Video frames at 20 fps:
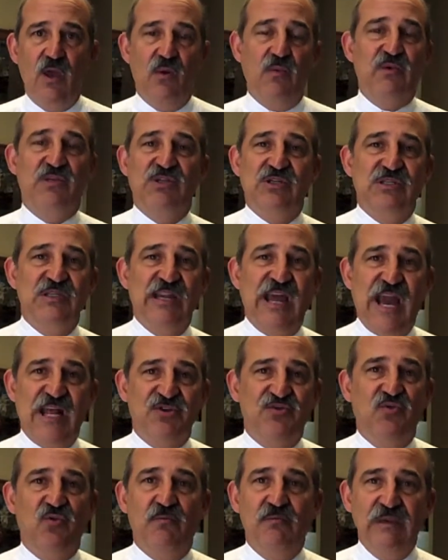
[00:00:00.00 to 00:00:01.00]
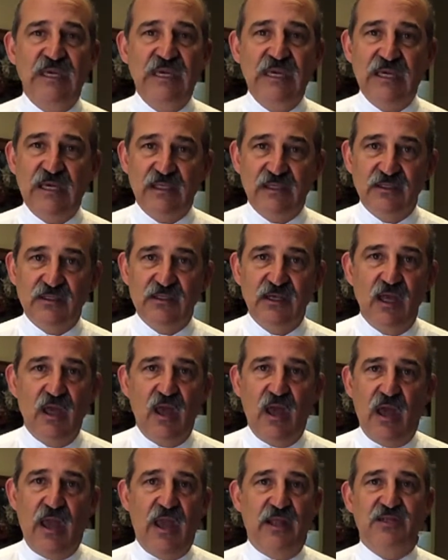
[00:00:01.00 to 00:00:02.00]
with just natural means
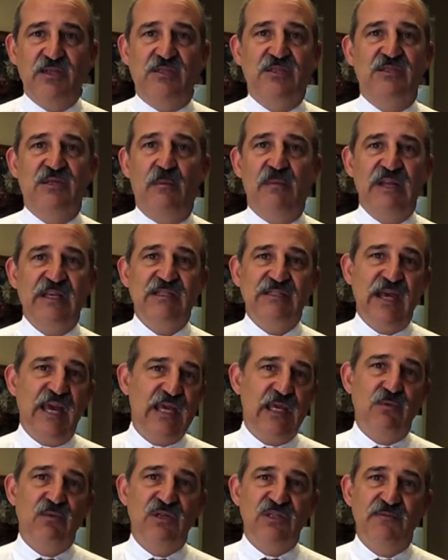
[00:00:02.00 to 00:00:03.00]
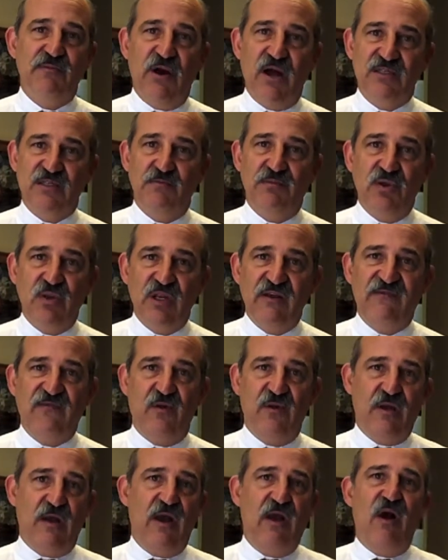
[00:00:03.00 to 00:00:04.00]
and just somebody taking responsibility
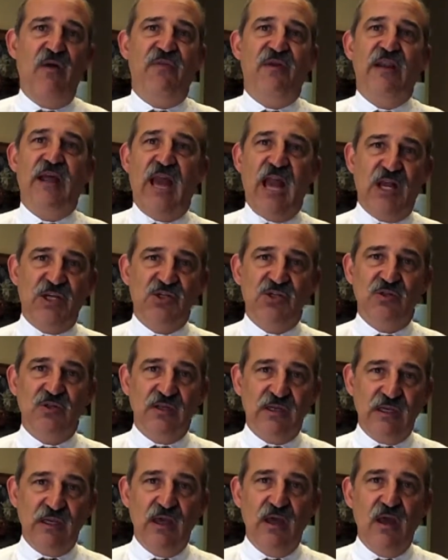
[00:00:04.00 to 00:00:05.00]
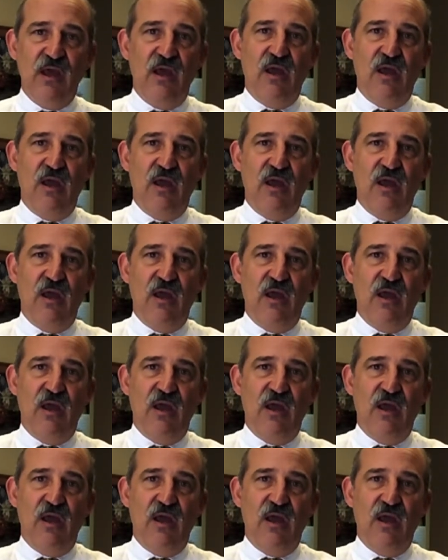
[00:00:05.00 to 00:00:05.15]
for their health and actually